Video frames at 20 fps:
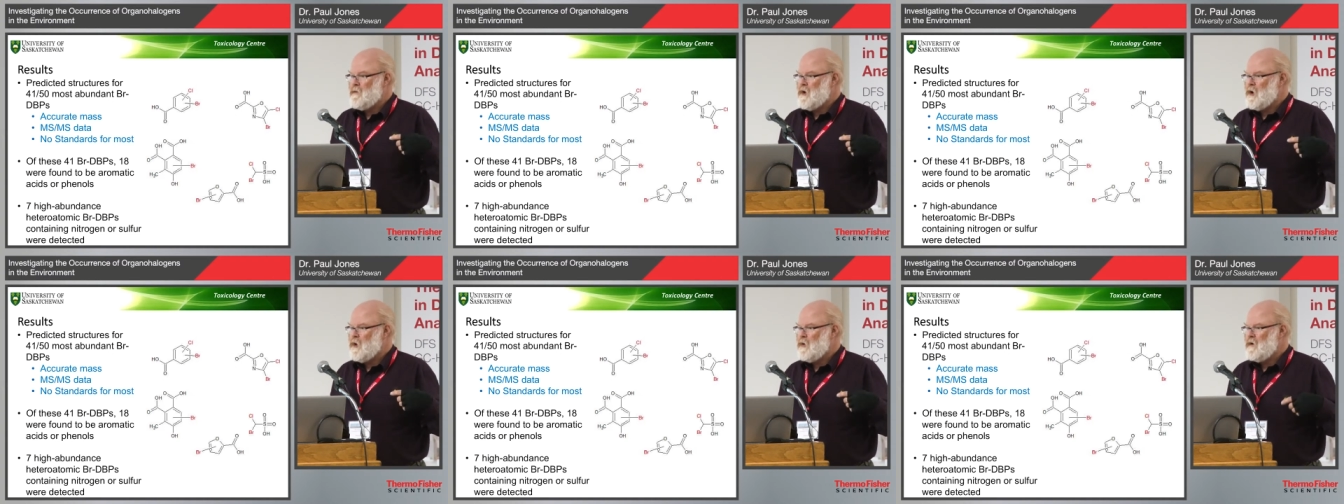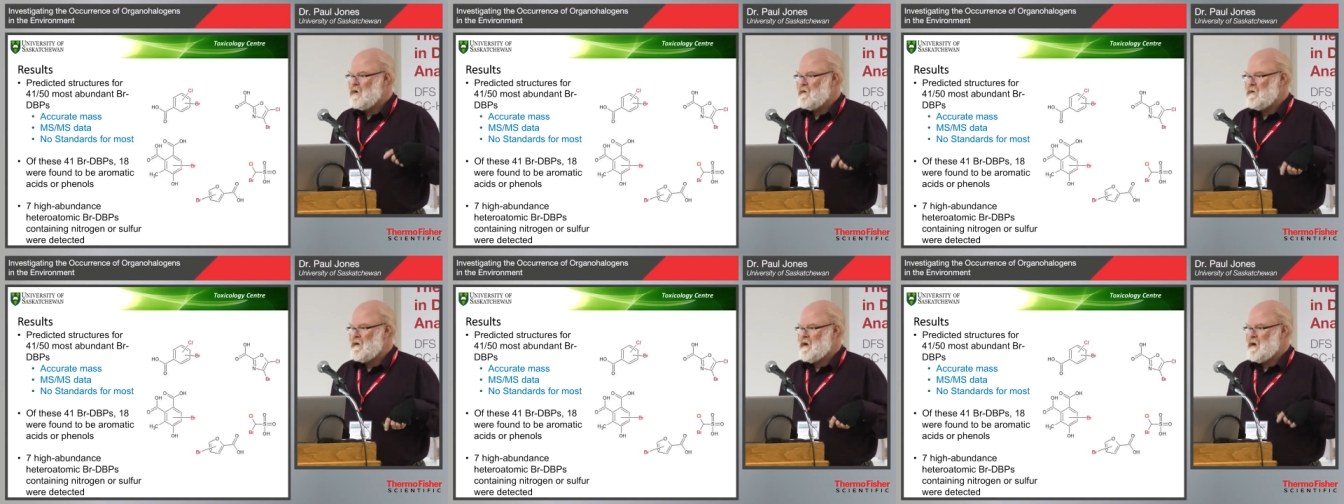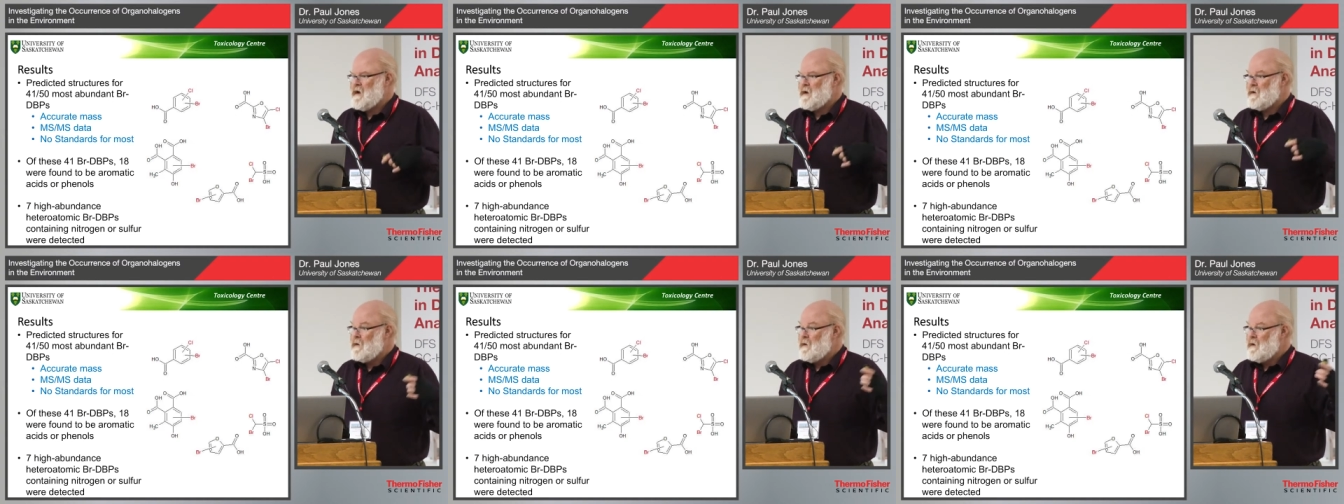polar than
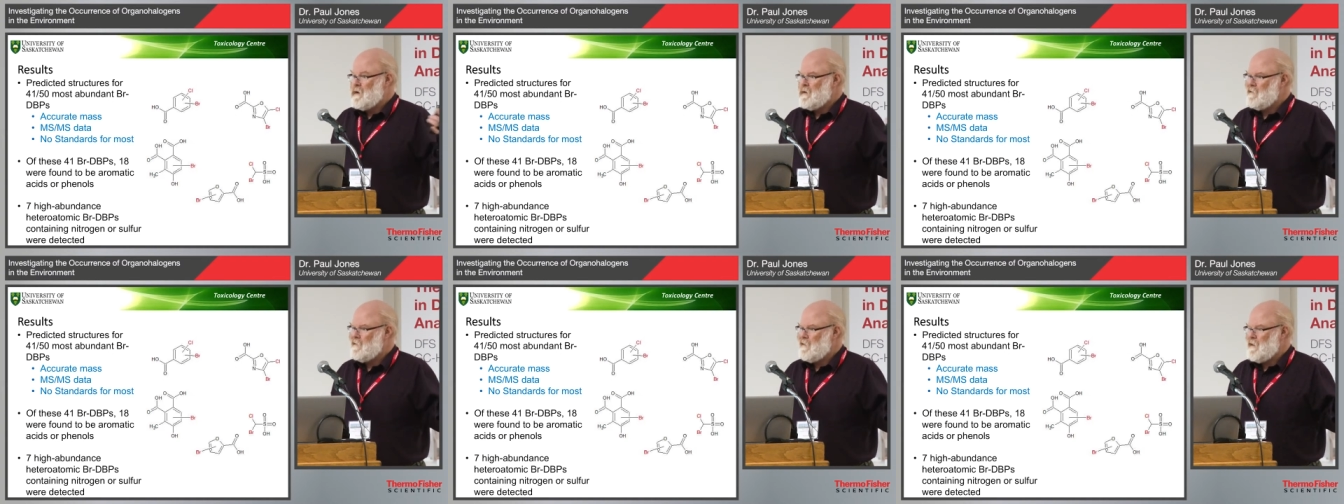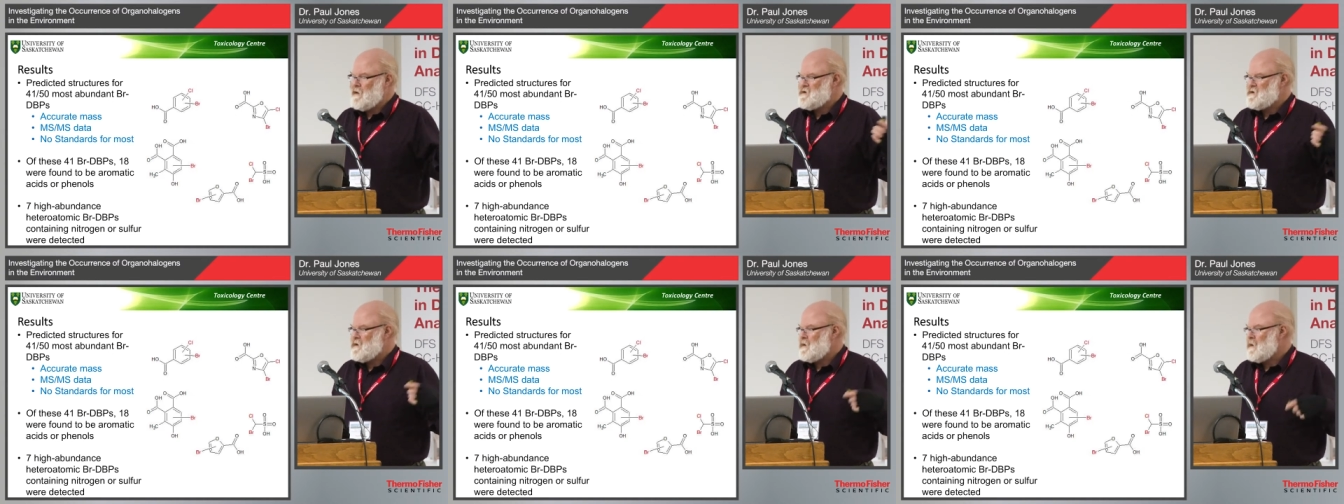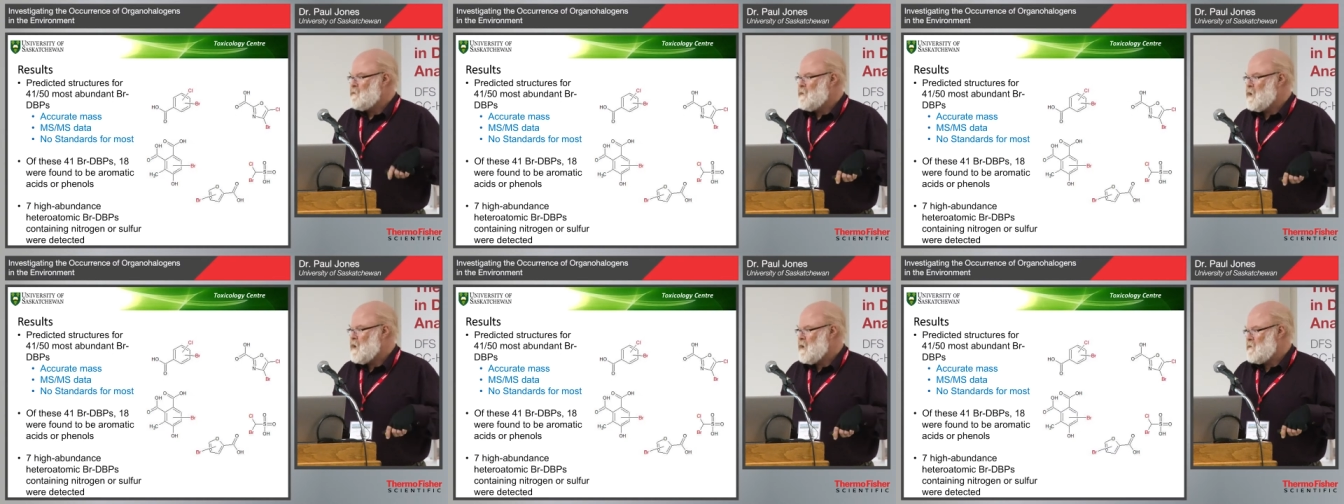our
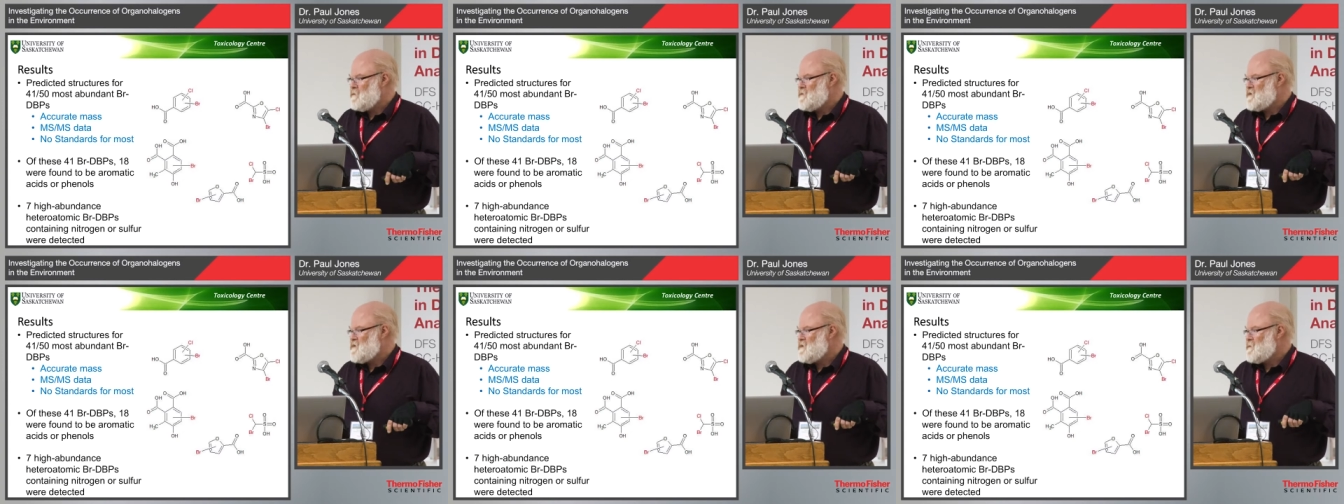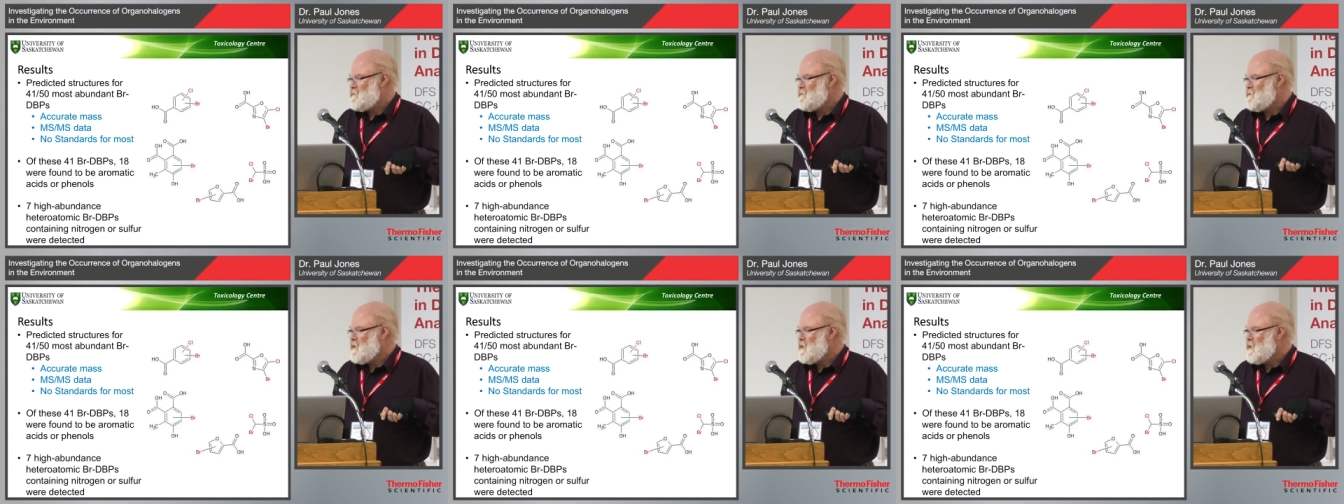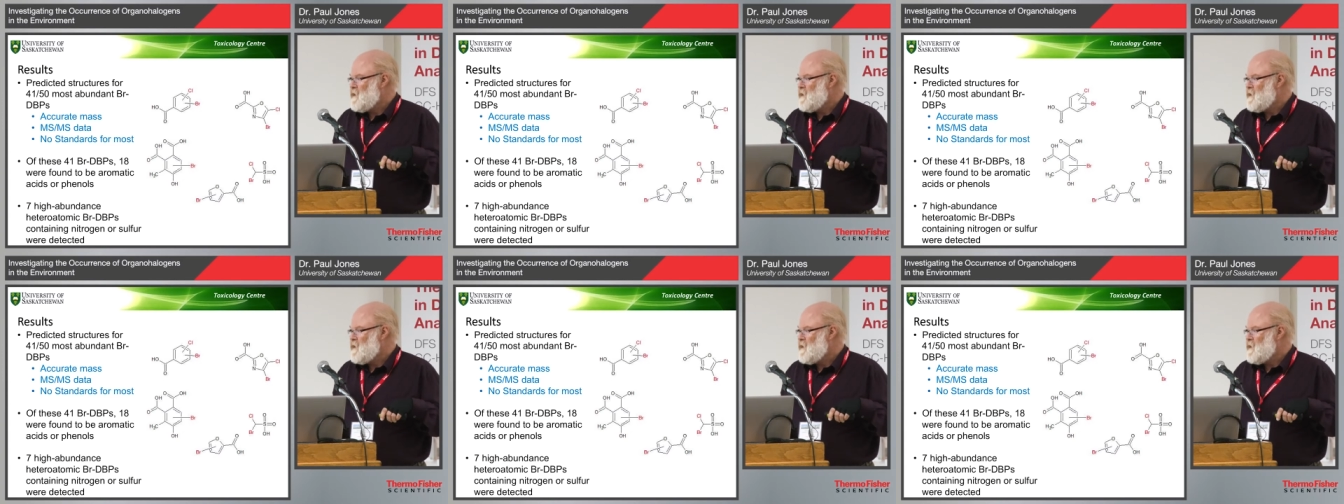classic POPs.